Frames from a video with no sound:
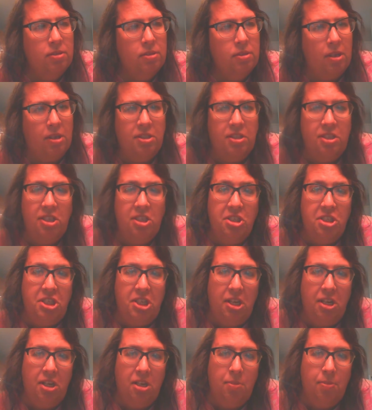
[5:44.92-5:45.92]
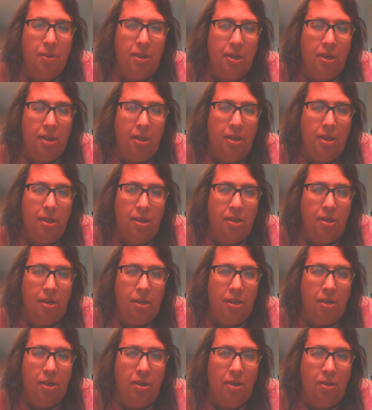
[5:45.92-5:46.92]
I see Jay in my head,
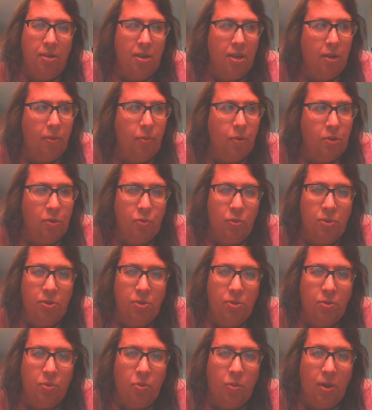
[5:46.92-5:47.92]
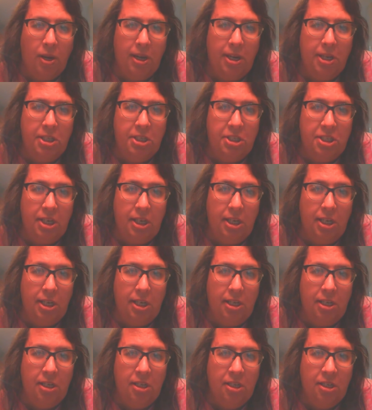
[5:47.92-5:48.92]
you know, and I always wonder why
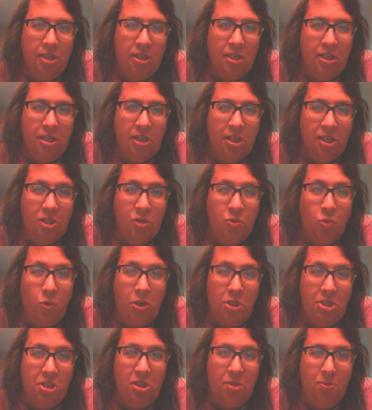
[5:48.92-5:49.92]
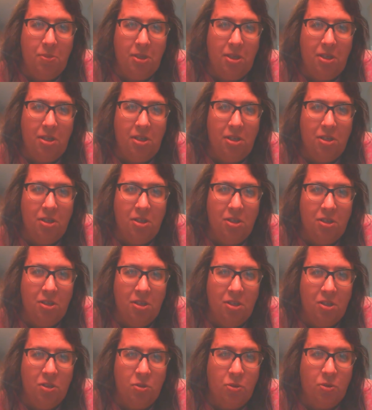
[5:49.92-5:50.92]
Jay is watching me
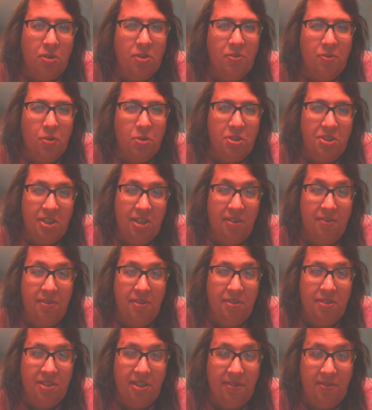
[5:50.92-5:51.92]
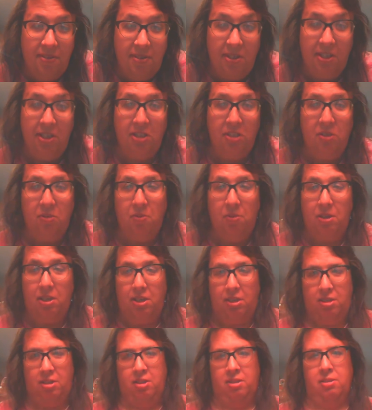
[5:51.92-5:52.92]
24/7, 7 days a
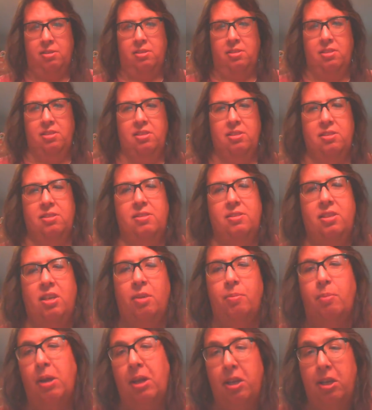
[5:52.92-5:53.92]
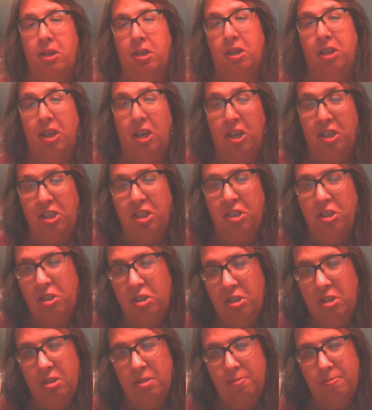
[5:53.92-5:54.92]
week. Am I a connection
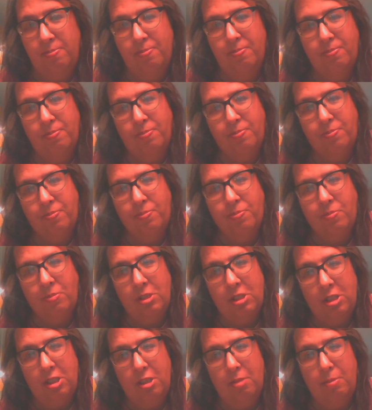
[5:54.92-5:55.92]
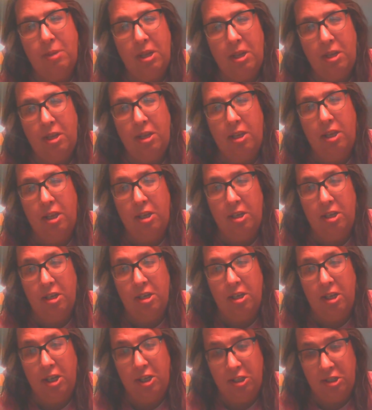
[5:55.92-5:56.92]
to him? Am I a
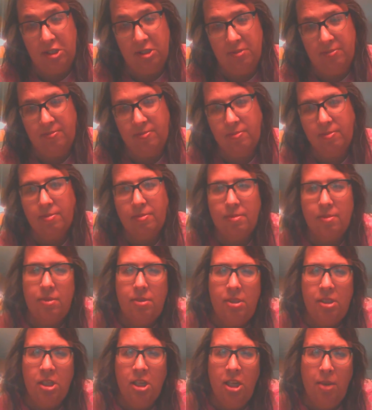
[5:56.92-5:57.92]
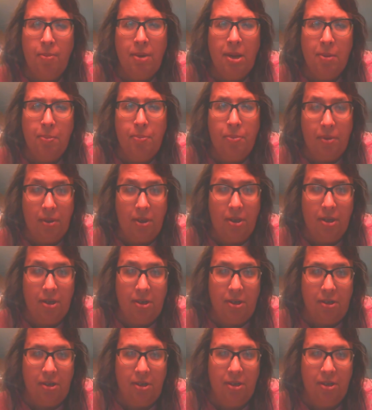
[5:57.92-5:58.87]
connection? Am I a plug?